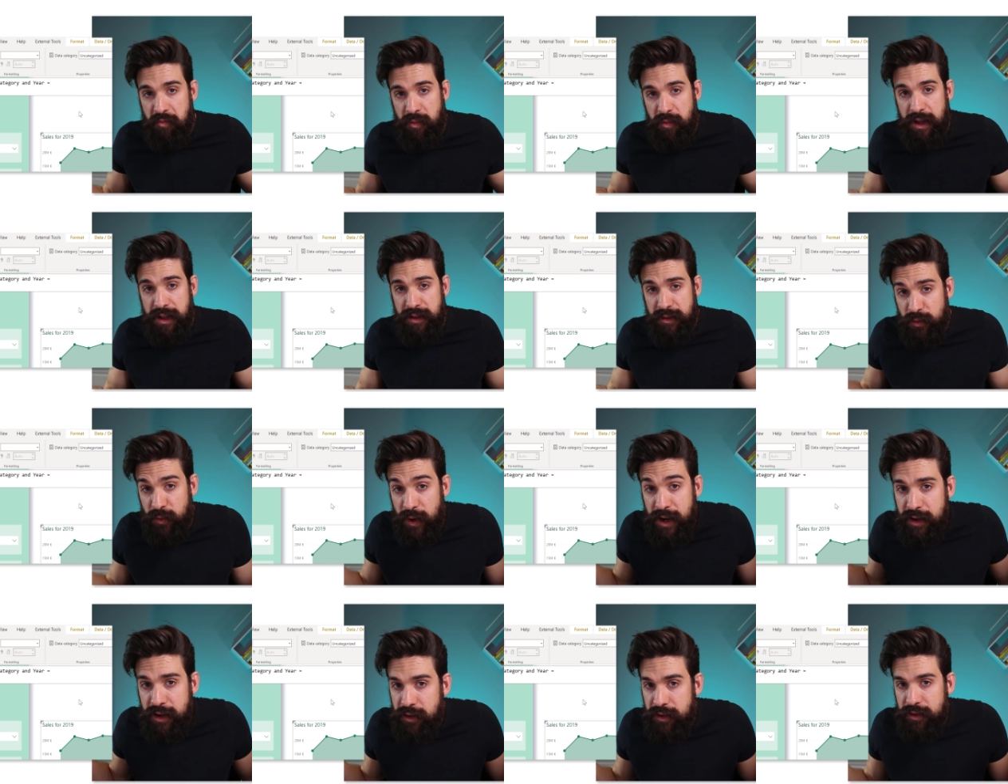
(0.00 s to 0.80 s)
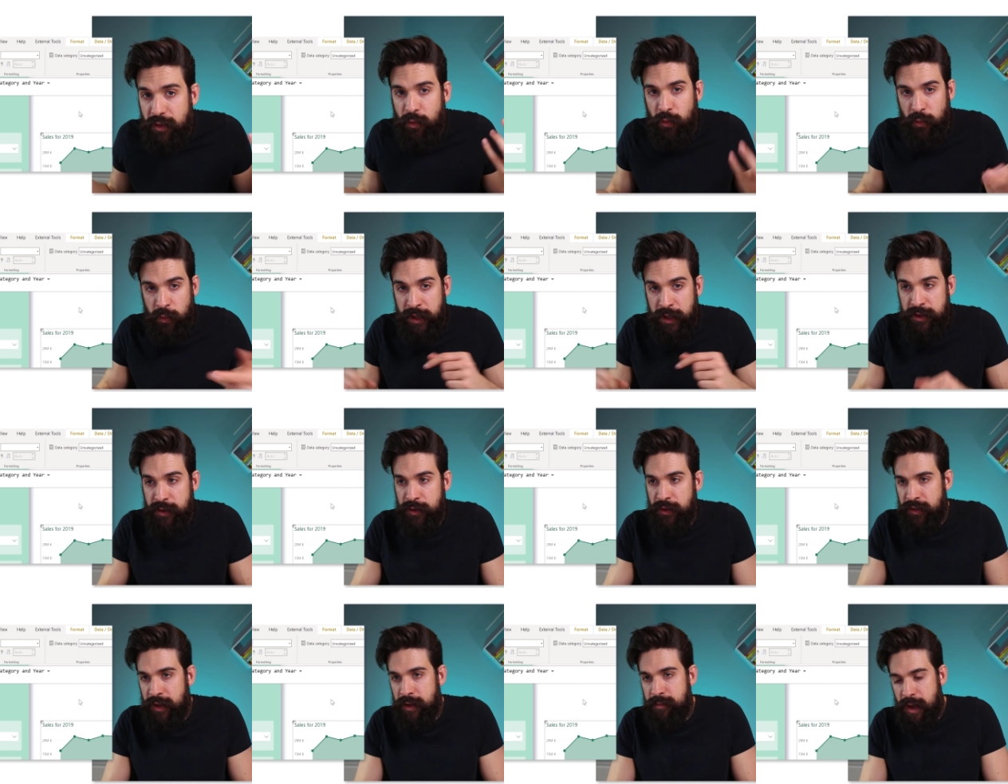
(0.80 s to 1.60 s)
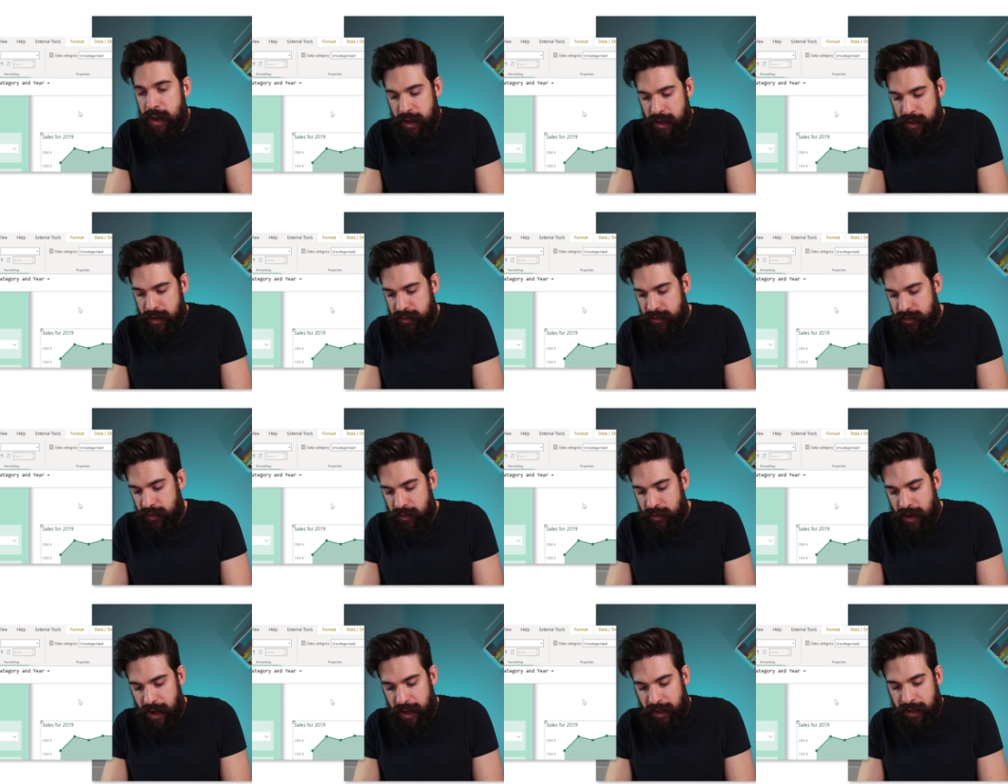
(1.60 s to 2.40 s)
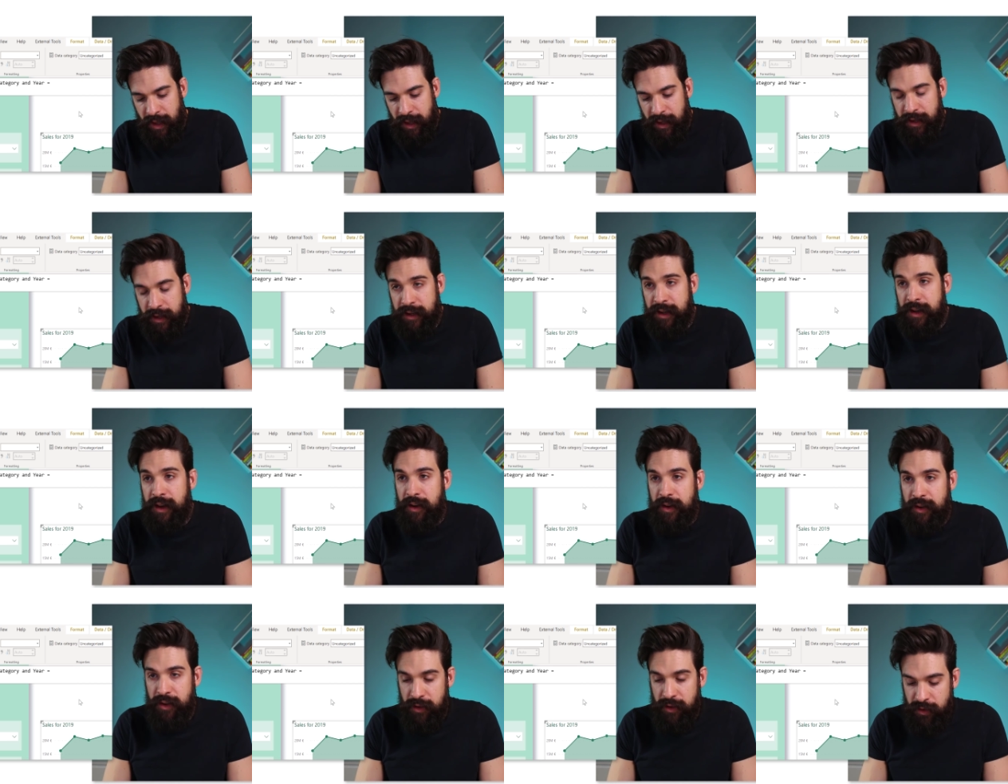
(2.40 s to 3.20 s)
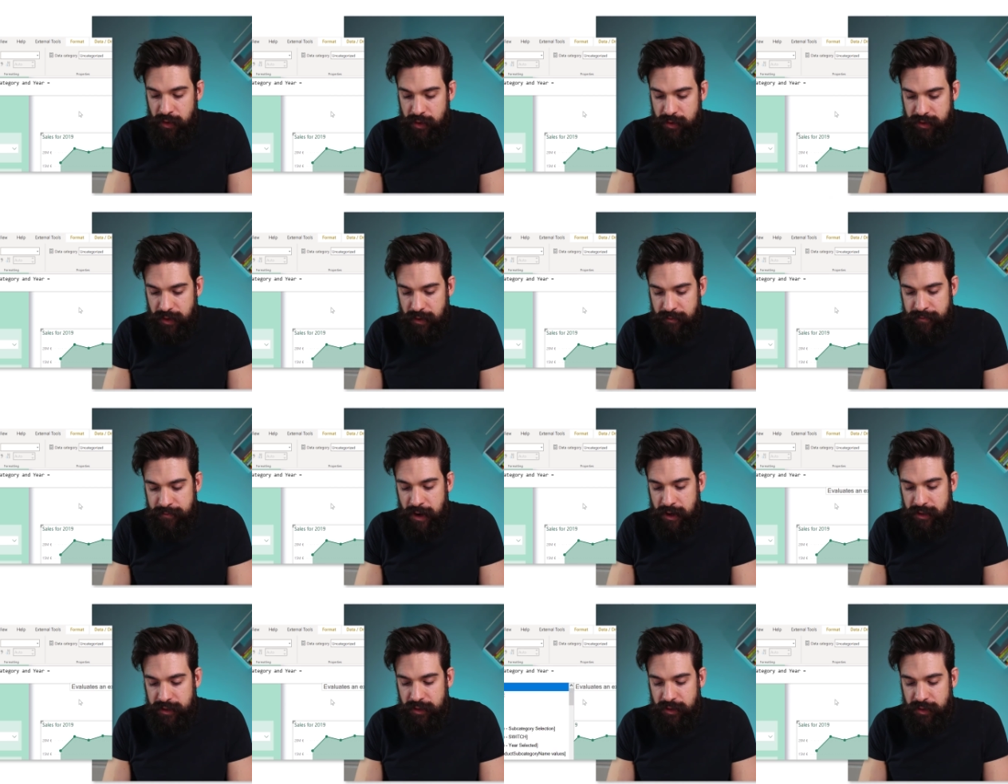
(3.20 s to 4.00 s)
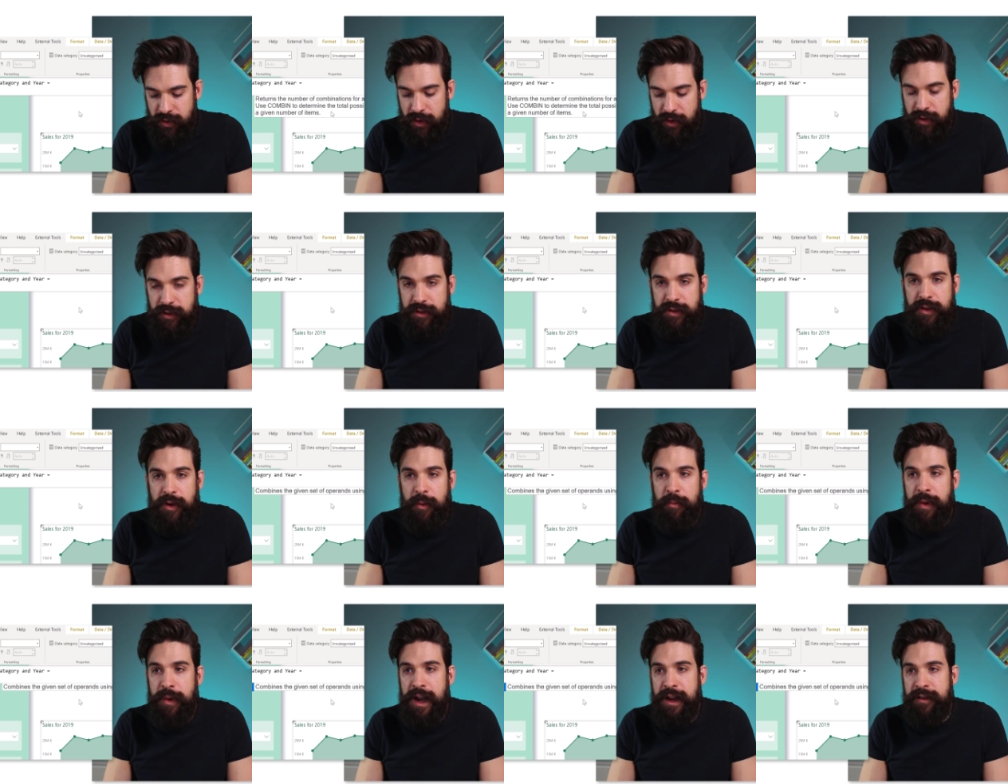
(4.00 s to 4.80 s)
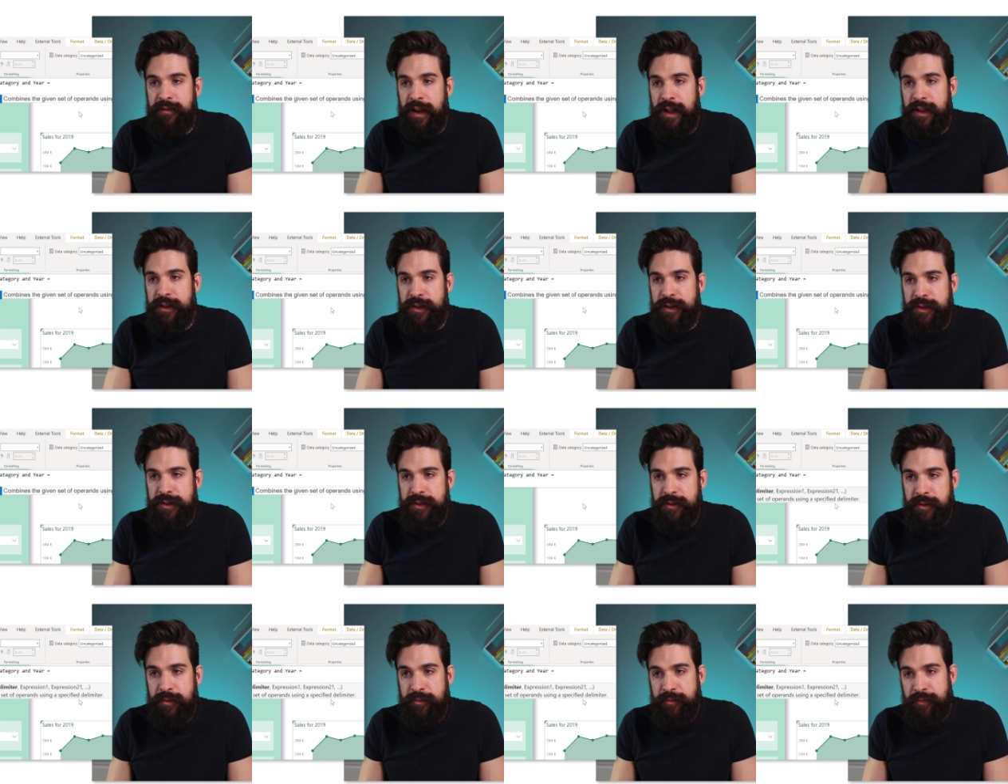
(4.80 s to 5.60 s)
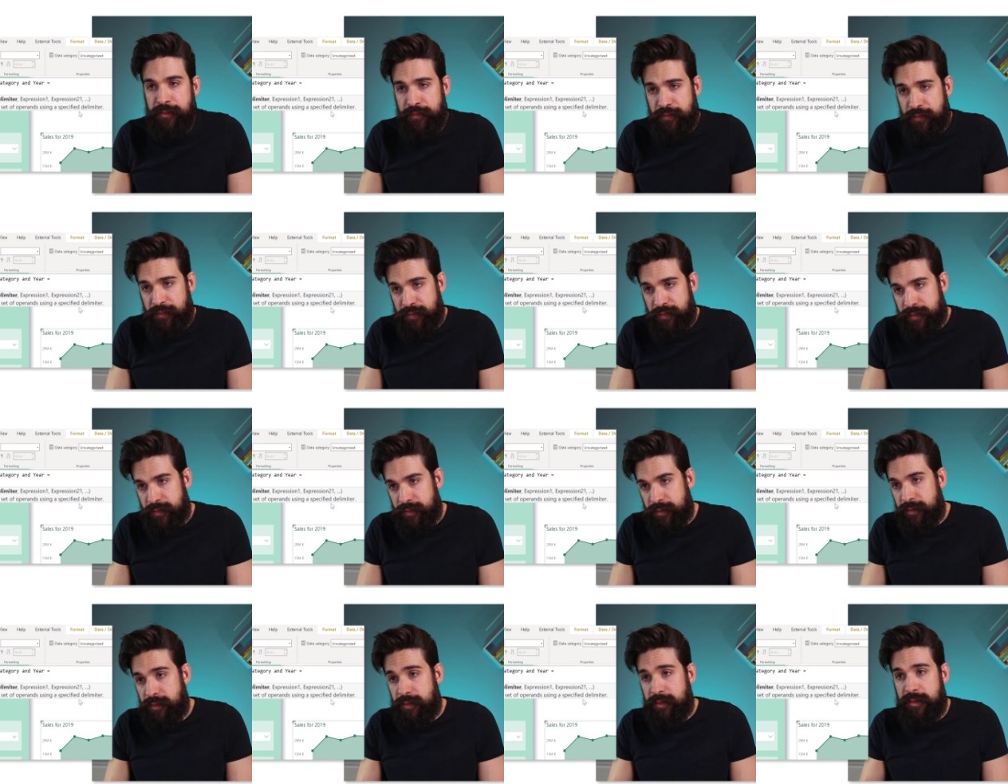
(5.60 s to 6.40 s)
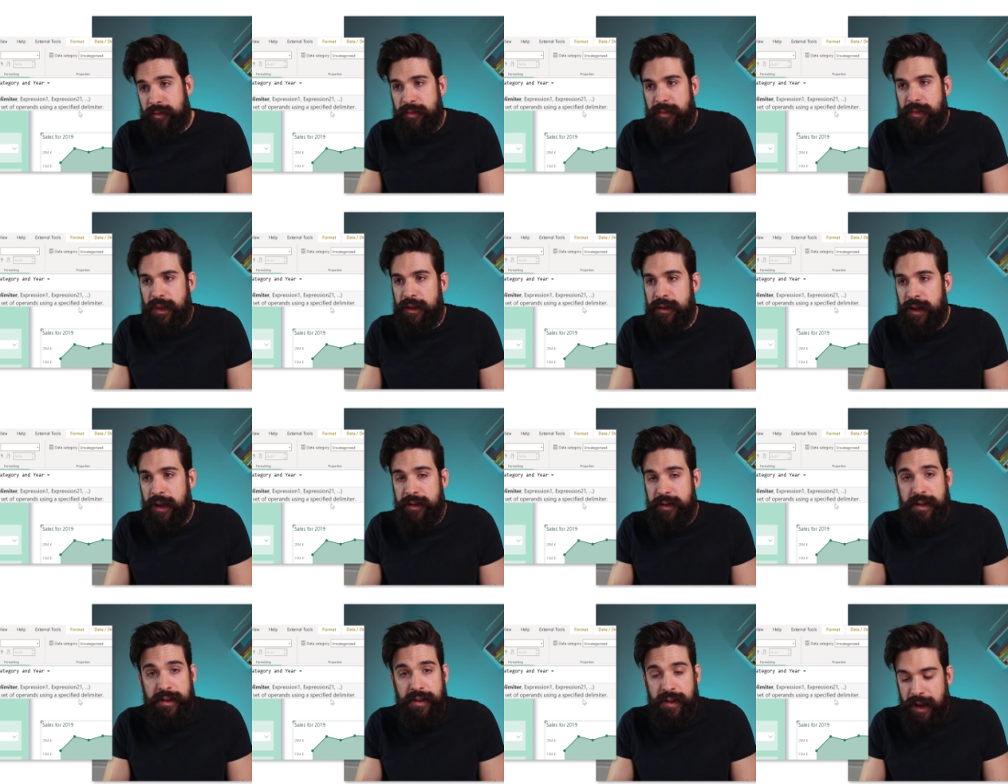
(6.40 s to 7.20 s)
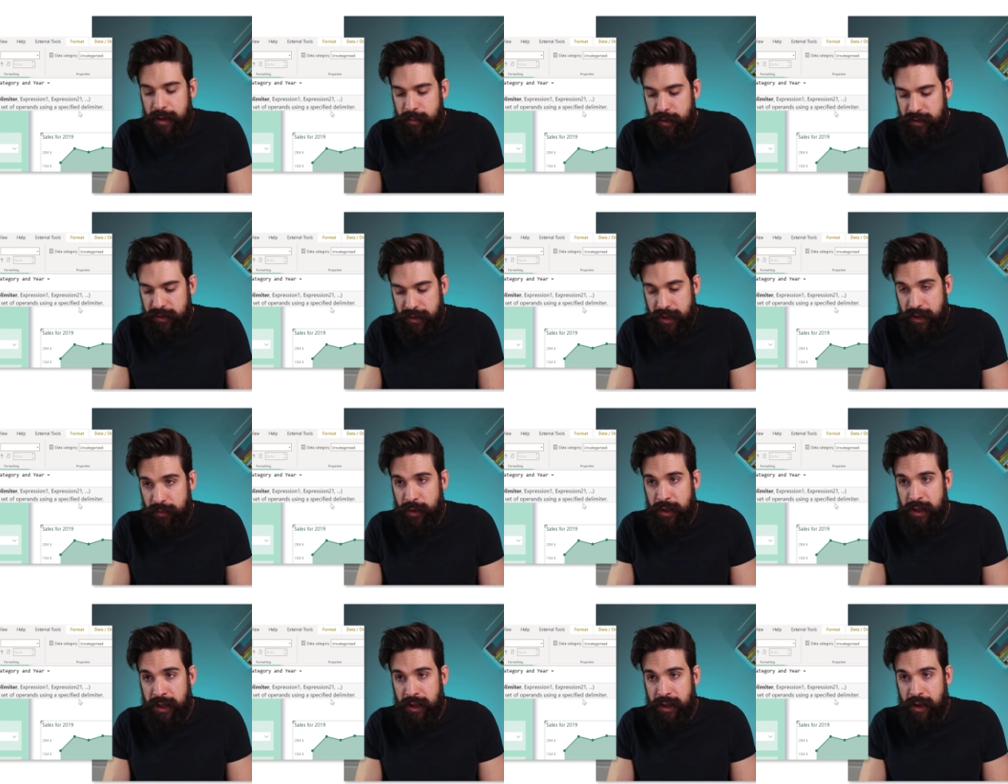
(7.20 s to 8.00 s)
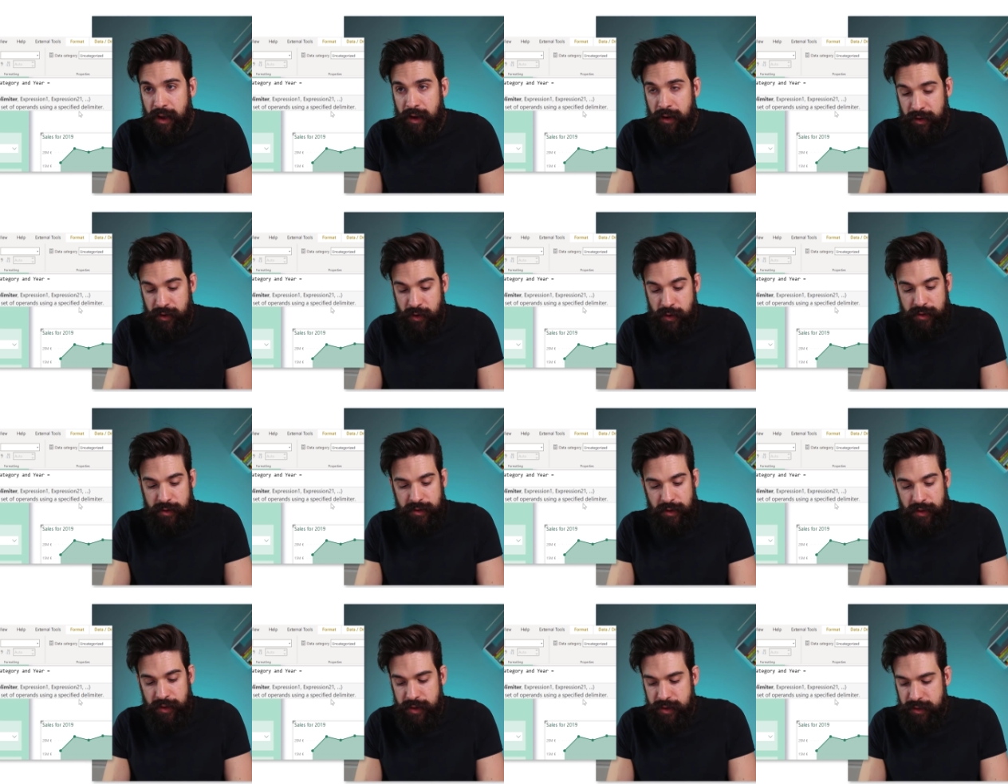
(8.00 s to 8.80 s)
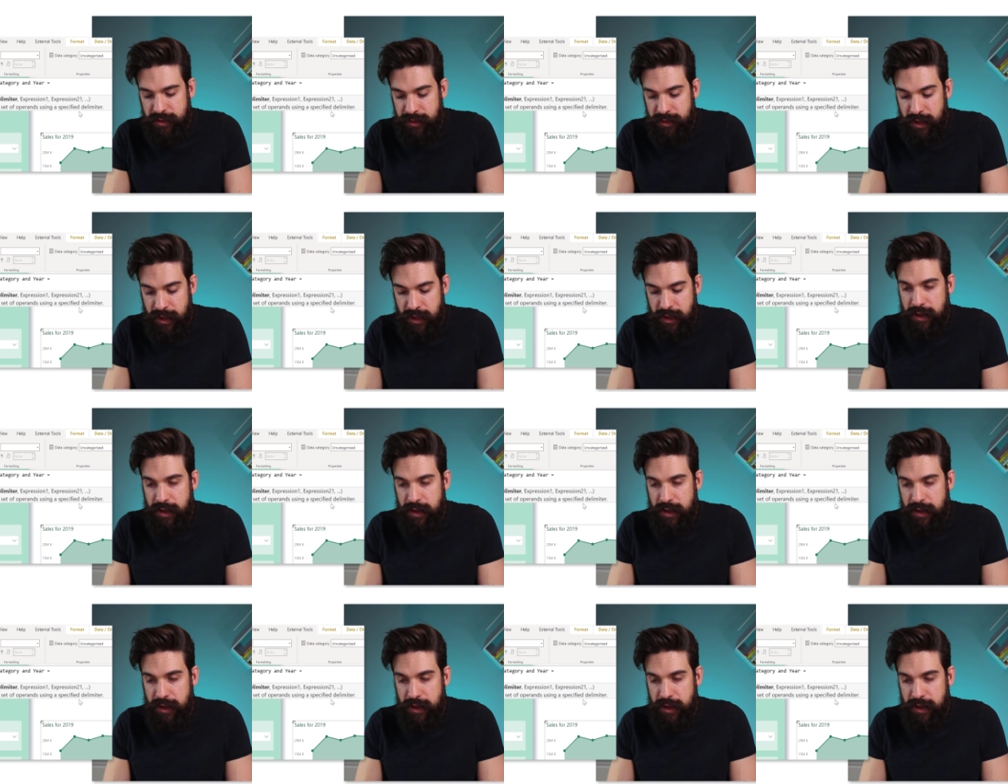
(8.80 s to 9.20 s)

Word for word: Well, why not reuse them? So I can use a function called combine values. Now the delimiter that we are going to use,